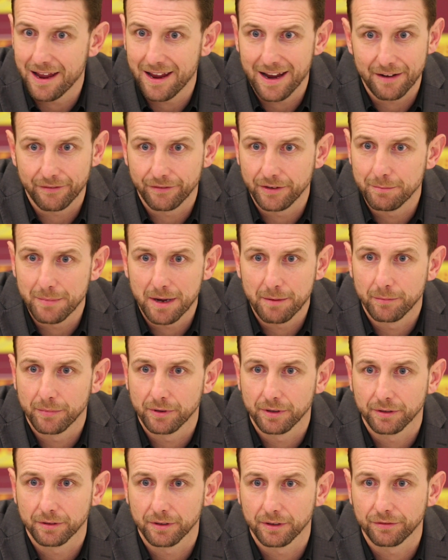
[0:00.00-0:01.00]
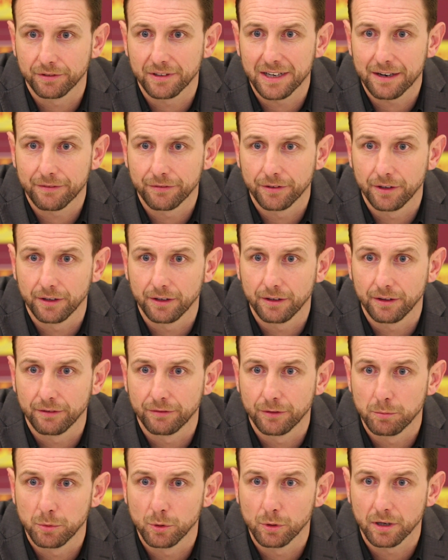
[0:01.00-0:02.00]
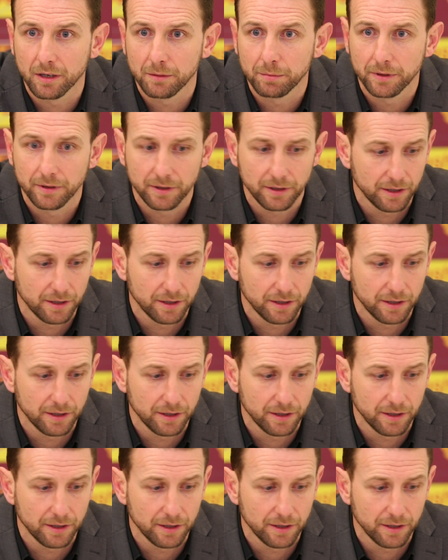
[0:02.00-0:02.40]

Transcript: every member of staff at the football club.